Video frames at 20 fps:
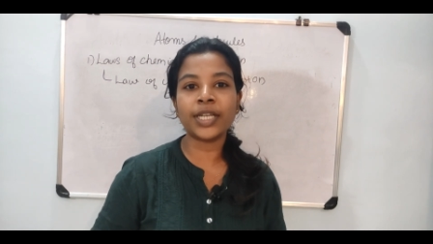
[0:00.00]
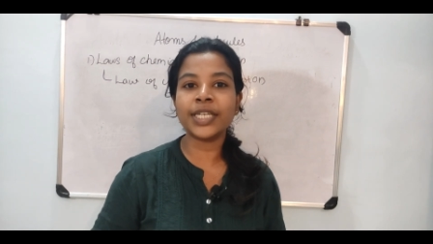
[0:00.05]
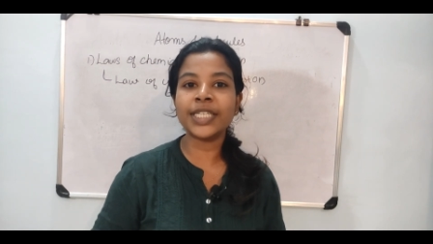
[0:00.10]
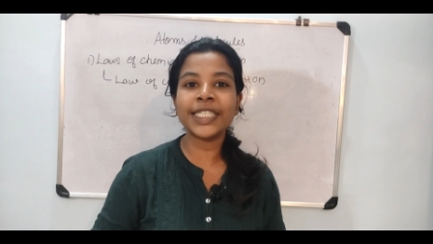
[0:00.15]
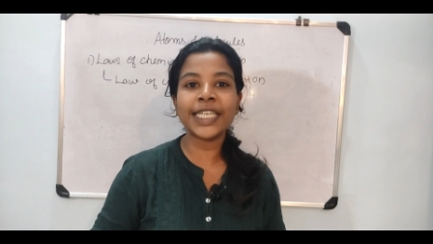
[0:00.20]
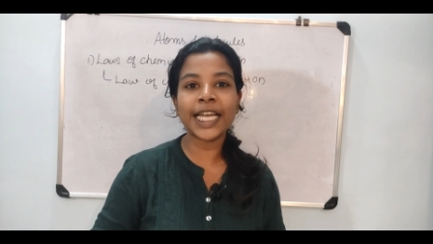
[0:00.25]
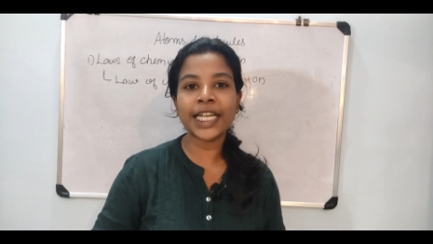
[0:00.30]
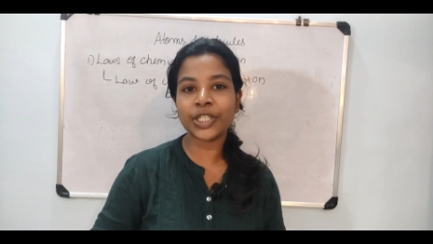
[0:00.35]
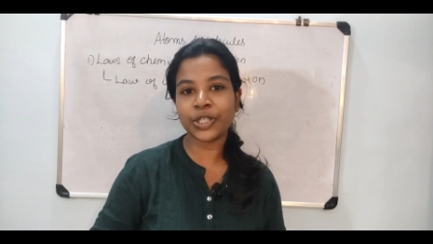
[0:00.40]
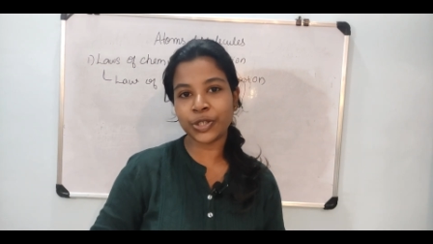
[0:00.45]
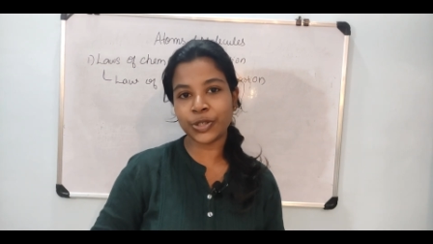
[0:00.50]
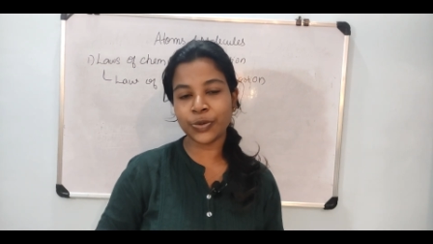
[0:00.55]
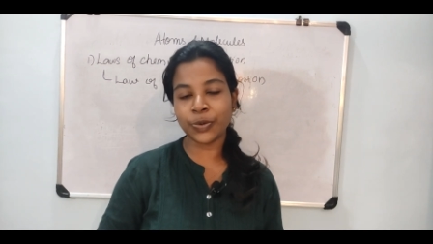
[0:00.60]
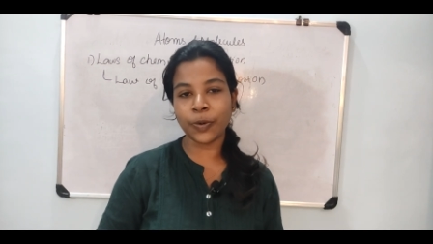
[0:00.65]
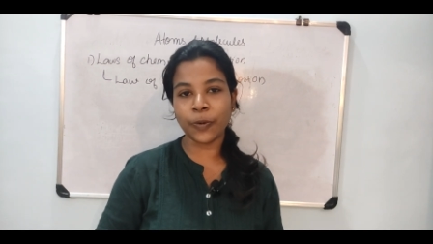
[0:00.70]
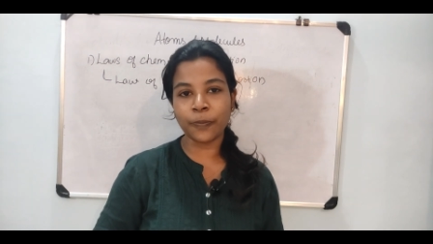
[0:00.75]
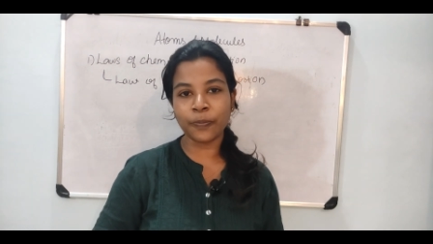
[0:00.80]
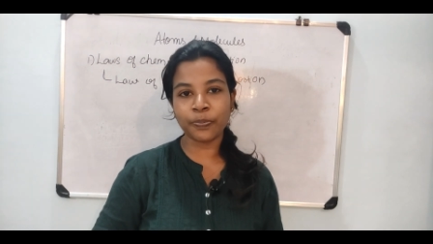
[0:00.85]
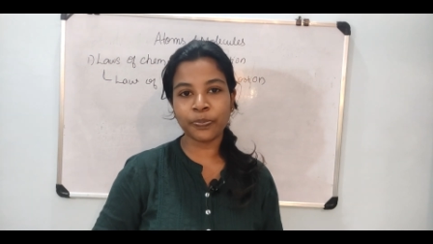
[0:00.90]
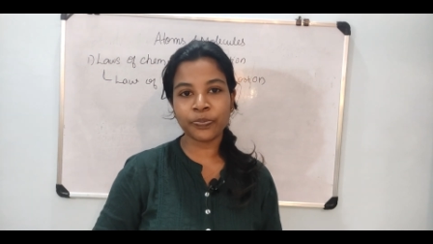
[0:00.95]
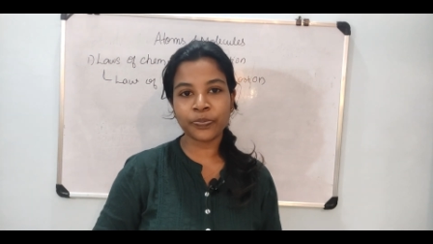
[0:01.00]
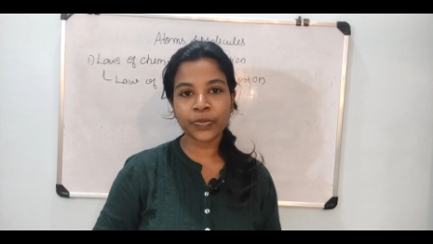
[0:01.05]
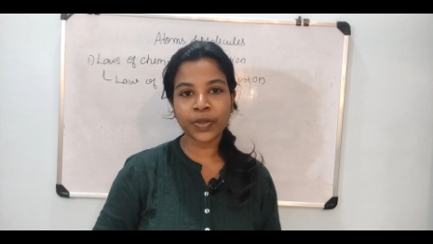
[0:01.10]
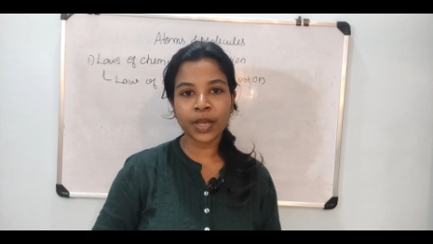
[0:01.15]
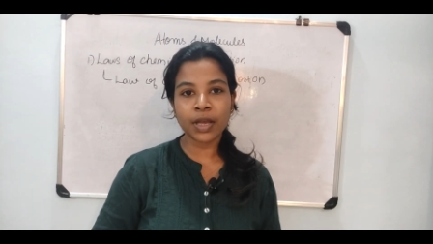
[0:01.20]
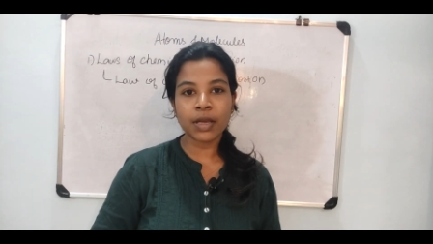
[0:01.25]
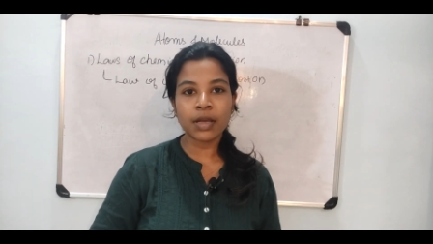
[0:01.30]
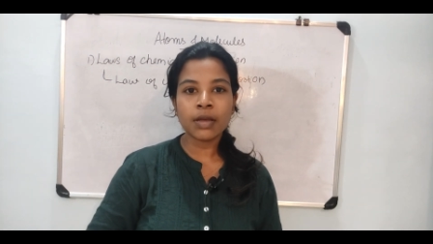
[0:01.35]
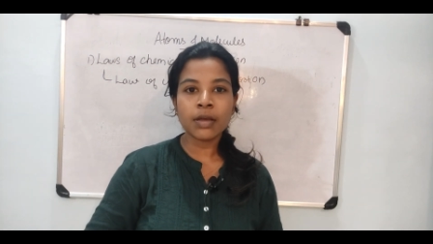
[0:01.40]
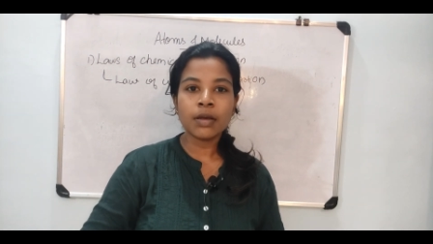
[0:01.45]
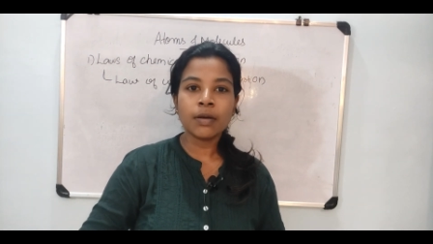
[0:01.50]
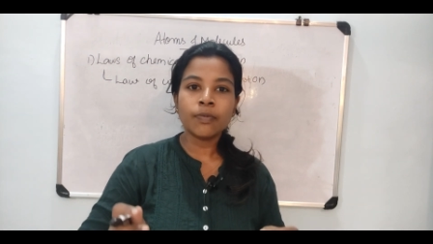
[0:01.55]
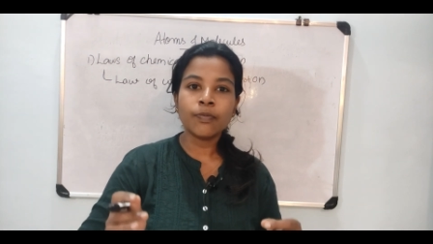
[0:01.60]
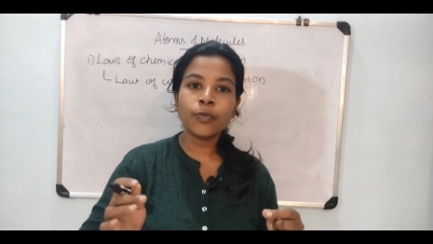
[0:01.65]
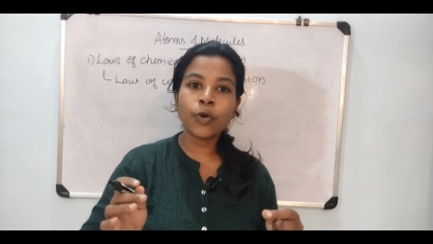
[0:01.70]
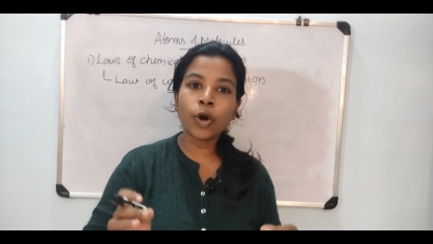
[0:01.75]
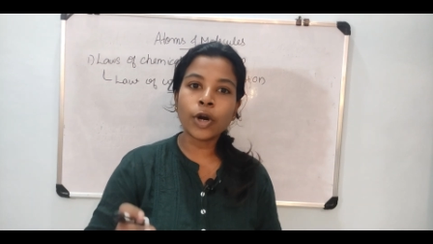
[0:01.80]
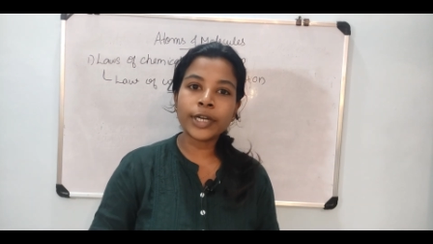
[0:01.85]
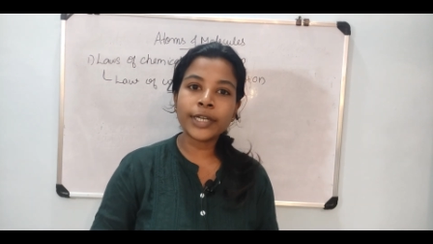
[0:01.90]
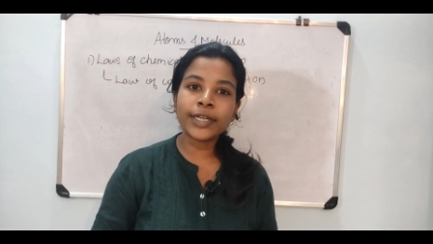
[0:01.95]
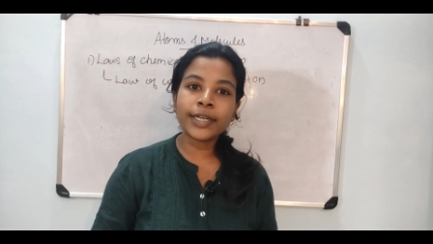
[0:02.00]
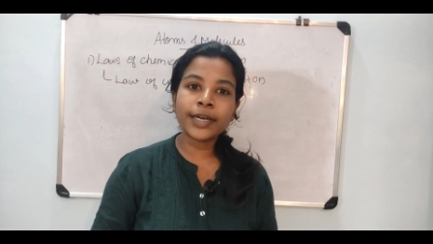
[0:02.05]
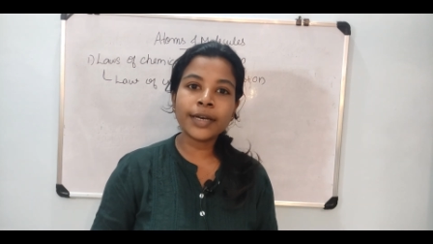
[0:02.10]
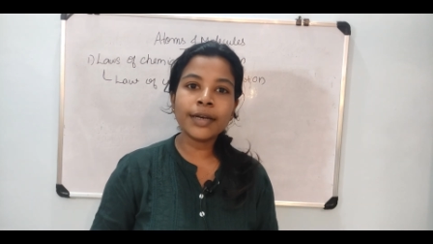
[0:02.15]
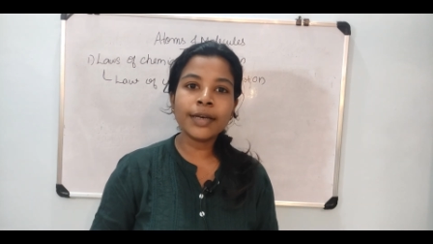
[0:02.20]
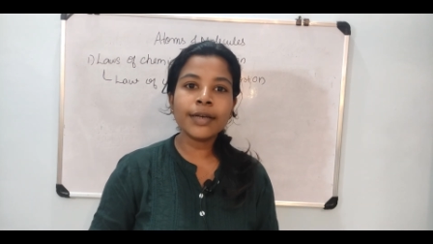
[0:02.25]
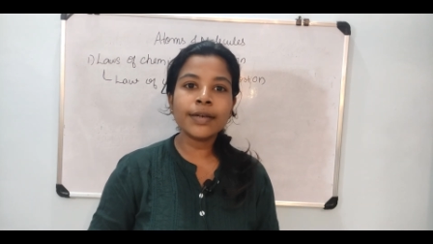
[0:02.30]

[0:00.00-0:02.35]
It is H2O. Water,